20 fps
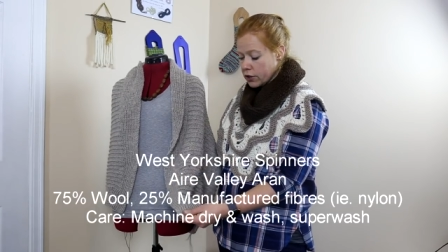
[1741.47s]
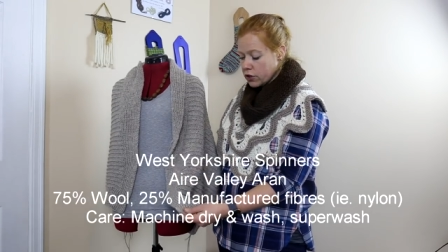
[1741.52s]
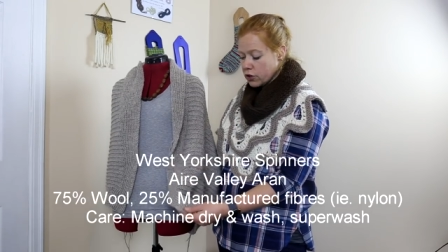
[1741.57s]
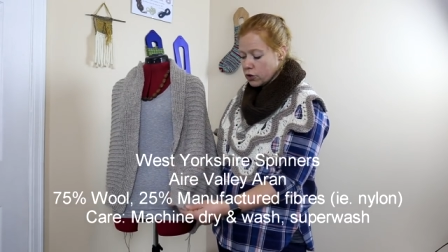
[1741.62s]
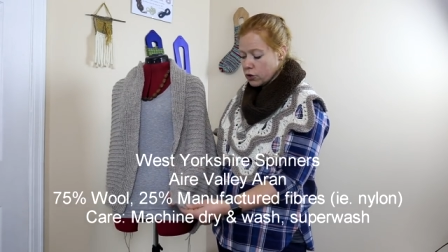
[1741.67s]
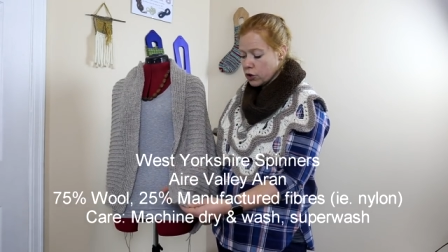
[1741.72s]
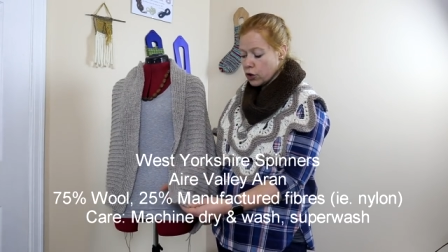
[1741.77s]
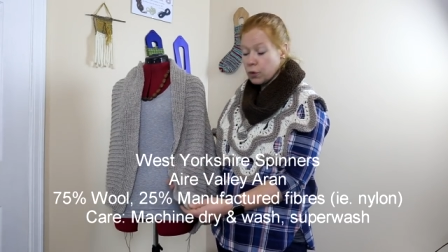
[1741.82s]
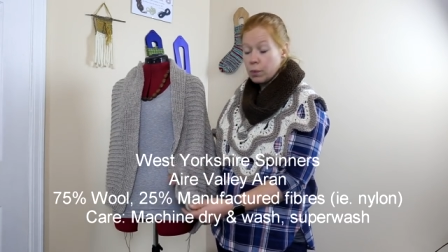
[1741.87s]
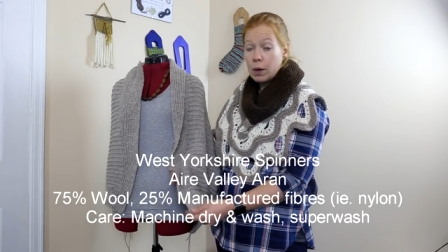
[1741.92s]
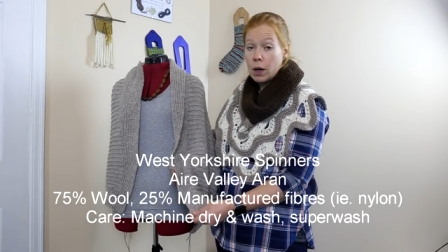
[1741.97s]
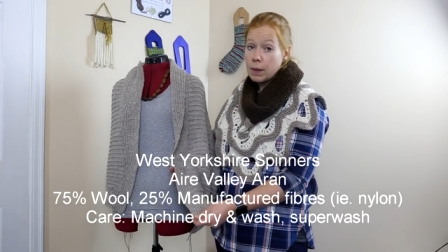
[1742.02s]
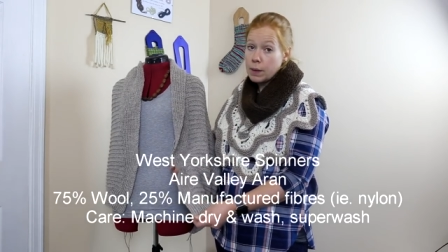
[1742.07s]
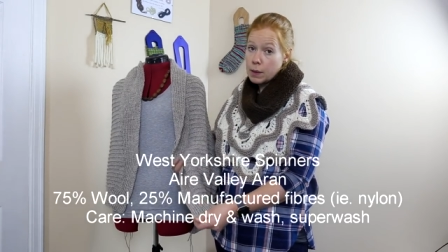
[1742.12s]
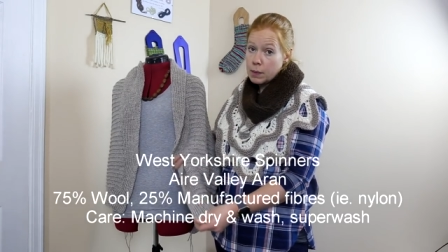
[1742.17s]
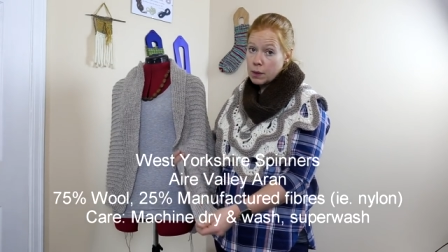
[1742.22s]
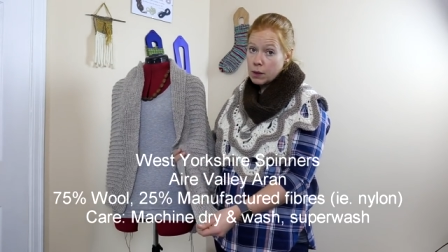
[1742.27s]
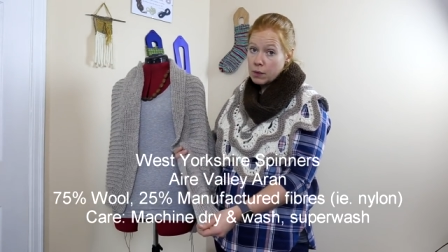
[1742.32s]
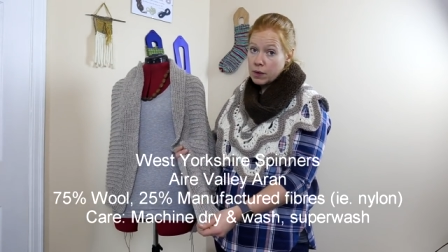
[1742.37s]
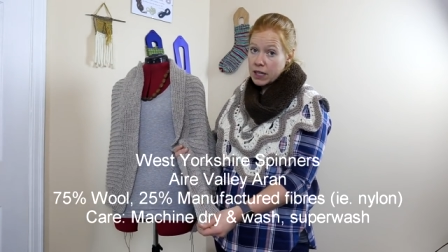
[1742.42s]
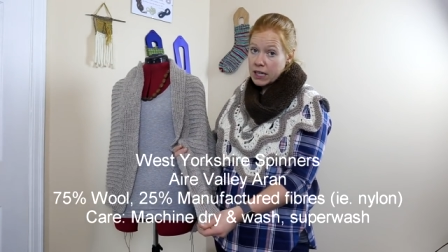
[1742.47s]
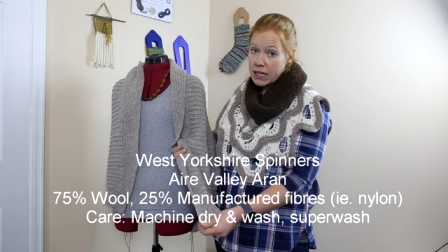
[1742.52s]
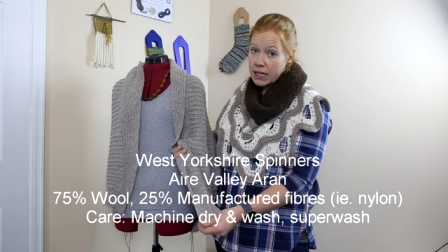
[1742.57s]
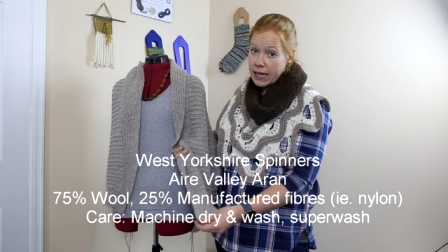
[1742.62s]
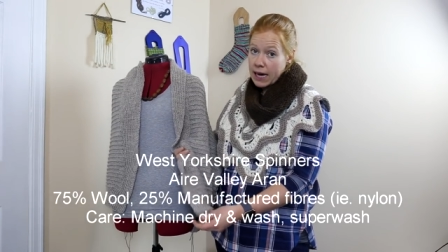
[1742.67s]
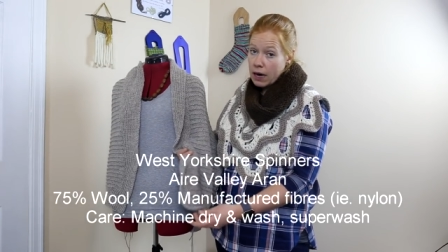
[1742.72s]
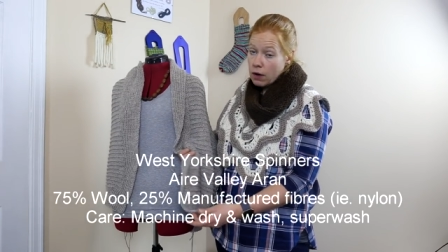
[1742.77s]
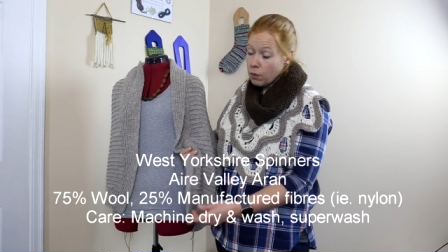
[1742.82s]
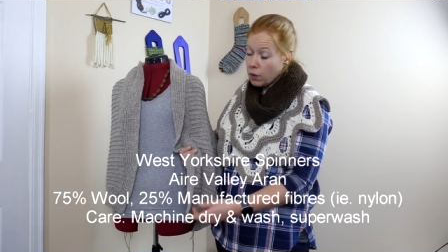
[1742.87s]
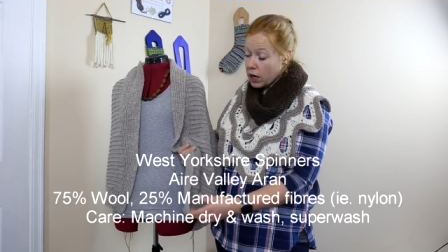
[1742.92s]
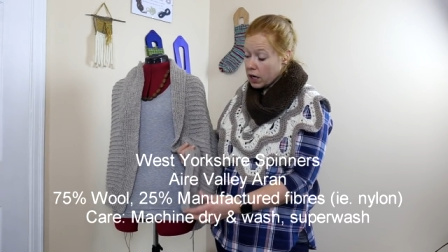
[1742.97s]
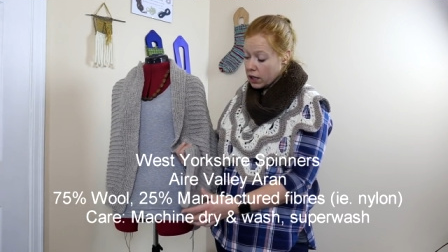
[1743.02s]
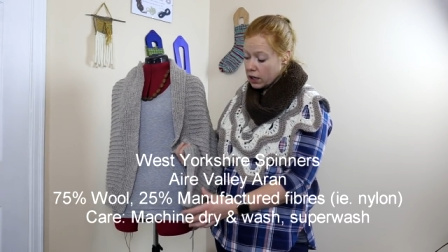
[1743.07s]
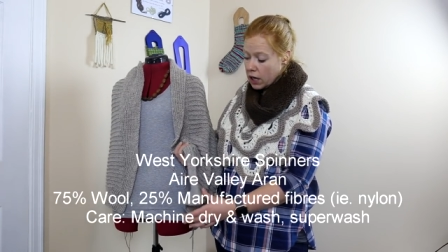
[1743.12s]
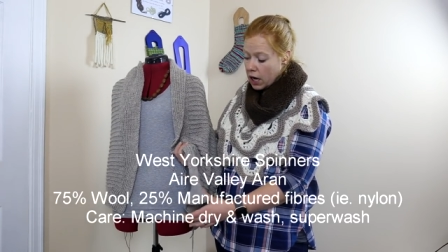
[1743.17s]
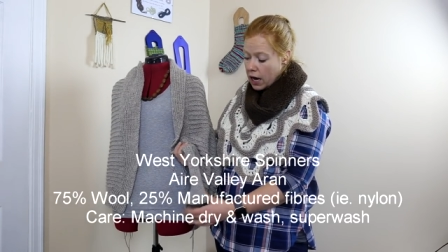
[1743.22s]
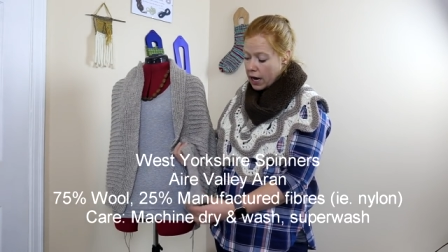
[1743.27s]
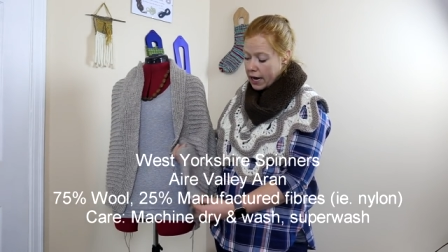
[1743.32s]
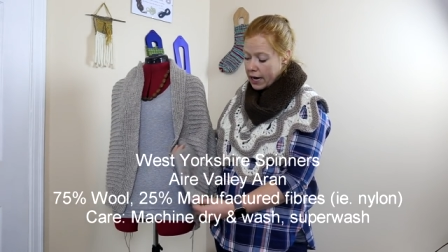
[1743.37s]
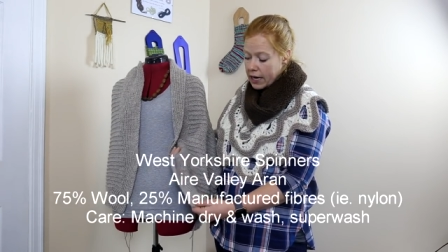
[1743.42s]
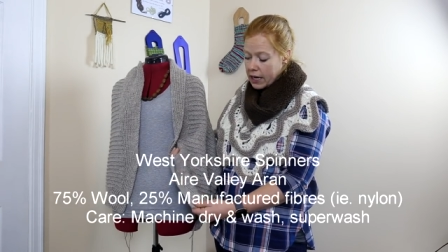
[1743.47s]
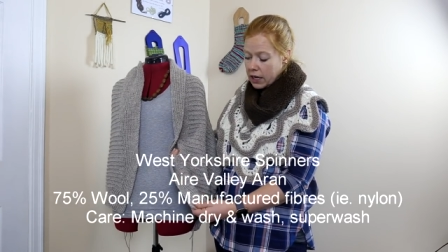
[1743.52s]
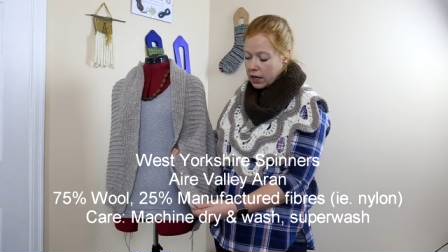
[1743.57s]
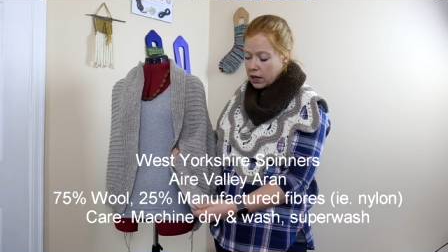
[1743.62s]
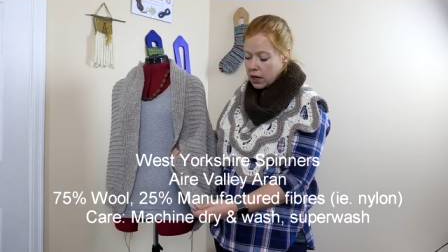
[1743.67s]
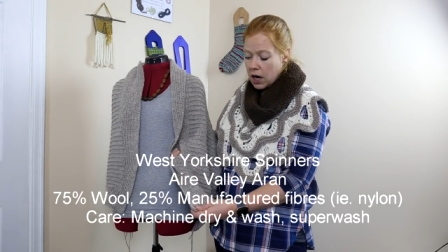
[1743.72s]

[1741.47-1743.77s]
So you'll probably be reading that while I